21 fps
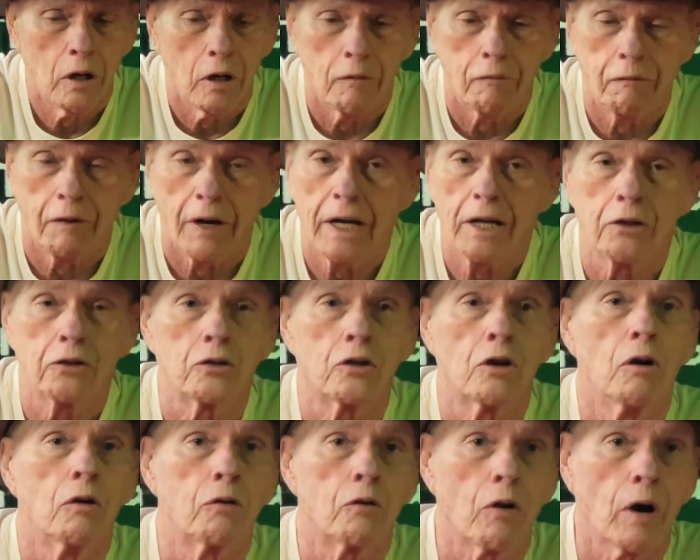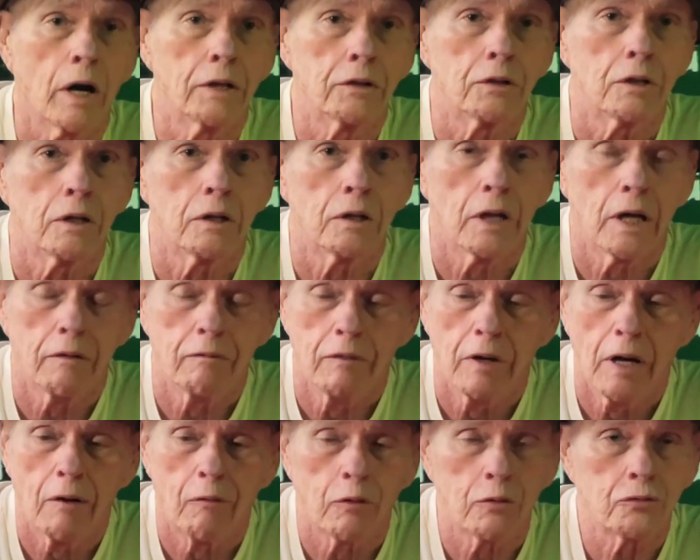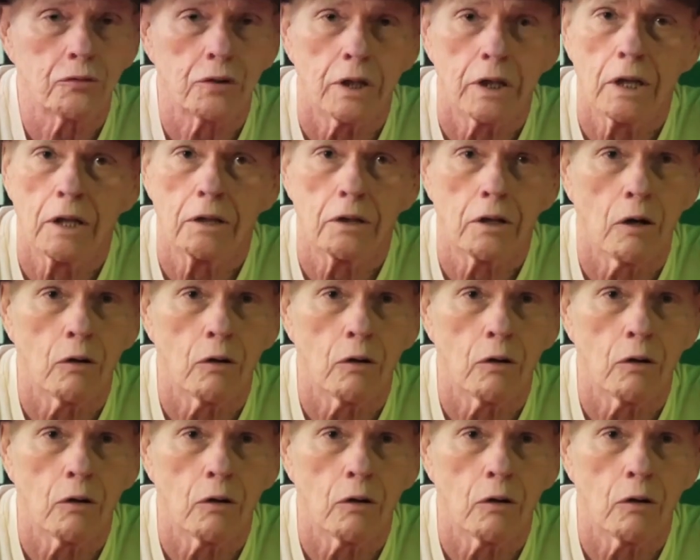Fans go crazy. They've never seen it.